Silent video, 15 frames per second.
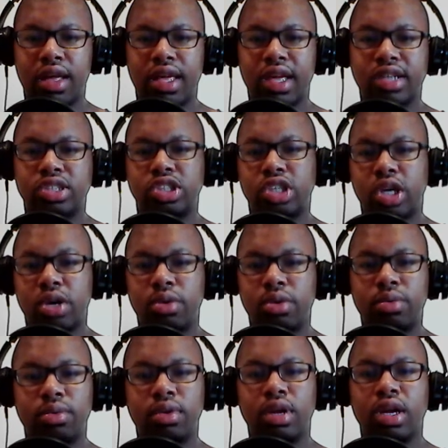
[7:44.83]
He has
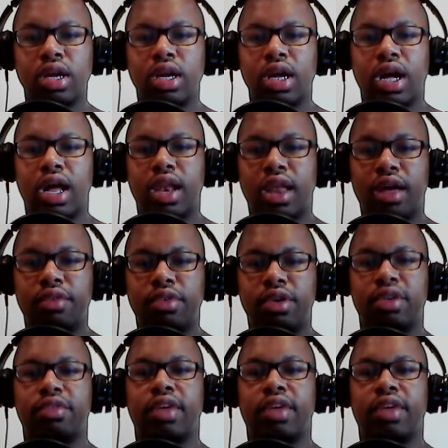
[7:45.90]
shown a level of